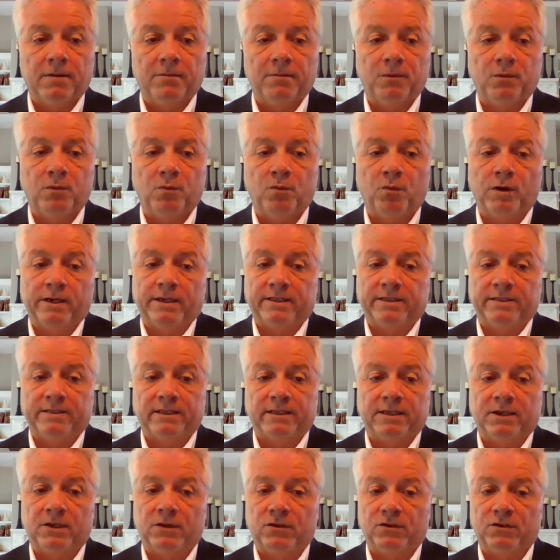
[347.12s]
What is
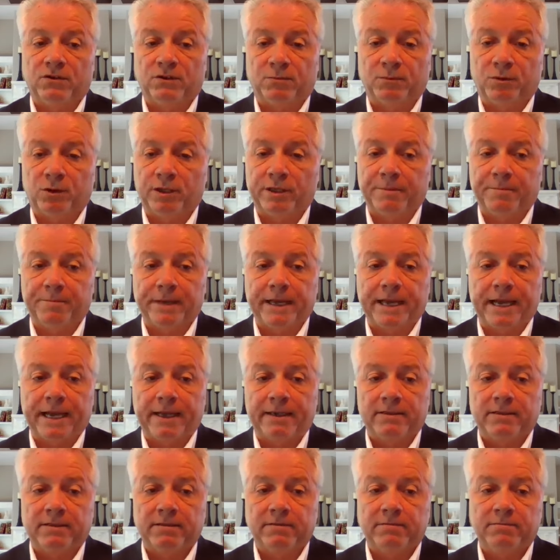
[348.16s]
the noticeable
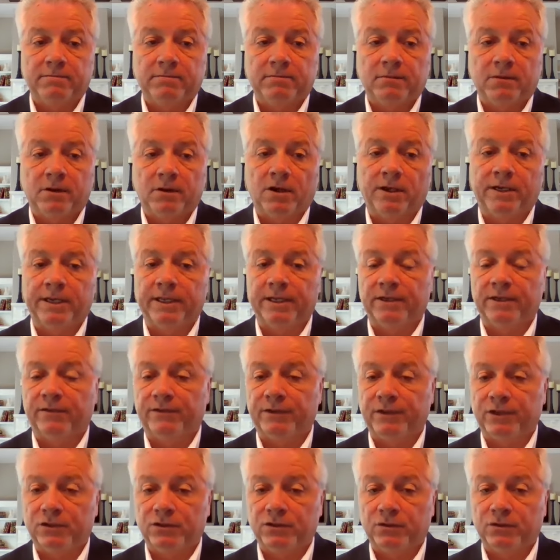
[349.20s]
impact on
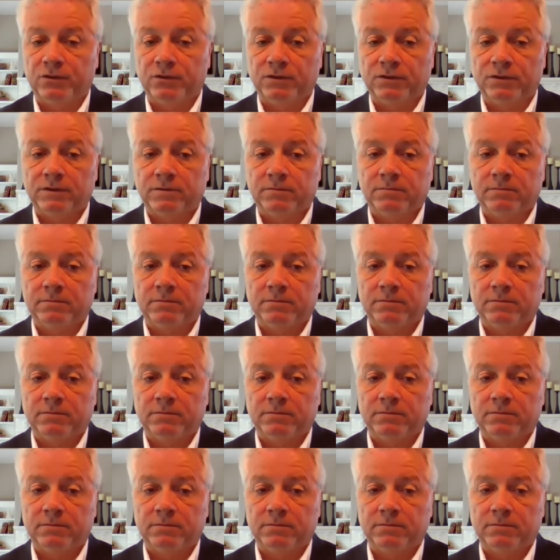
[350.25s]
individuals,